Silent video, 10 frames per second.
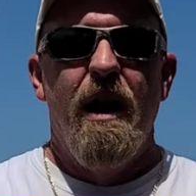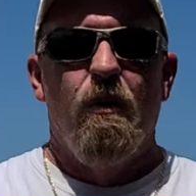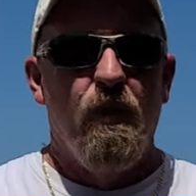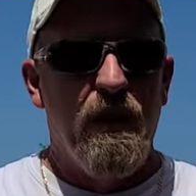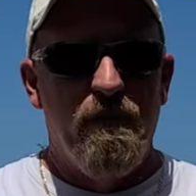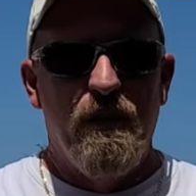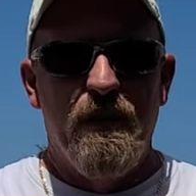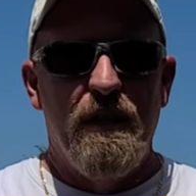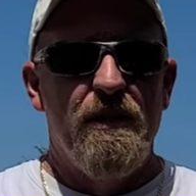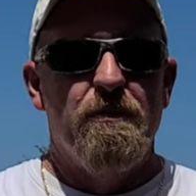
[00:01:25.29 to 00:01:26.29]
whatever it
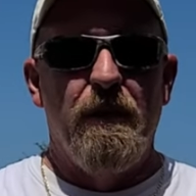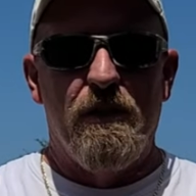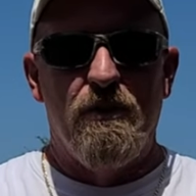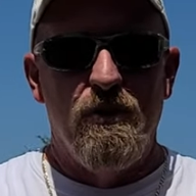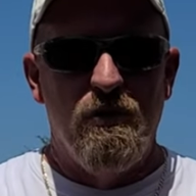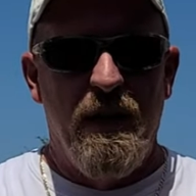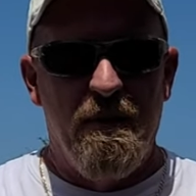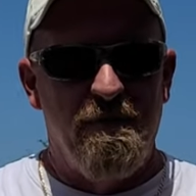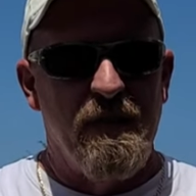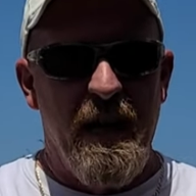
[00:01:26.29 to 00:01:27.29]
is, make sure that you have
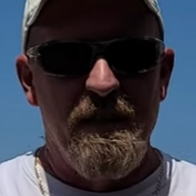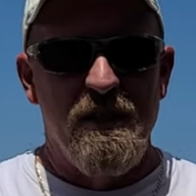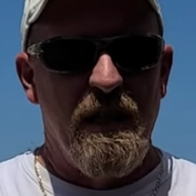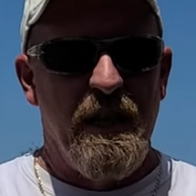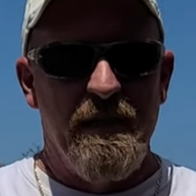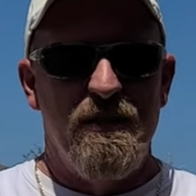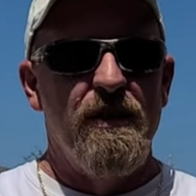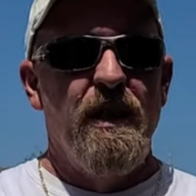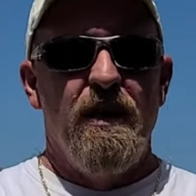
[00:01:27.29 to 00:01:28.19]
flashlights.